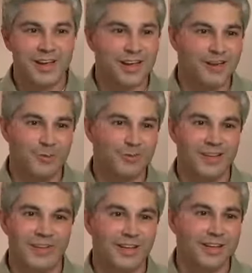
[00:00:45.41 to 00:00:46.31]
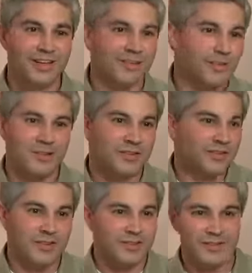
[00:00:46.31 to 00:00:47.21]
and we're seeing
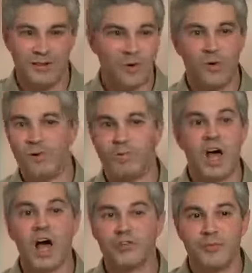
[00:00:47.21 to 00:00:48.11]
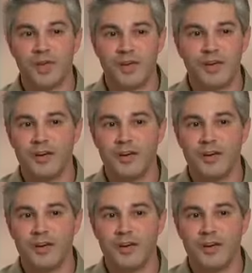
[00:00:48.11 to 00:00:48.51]
it's, it's a whole blossoming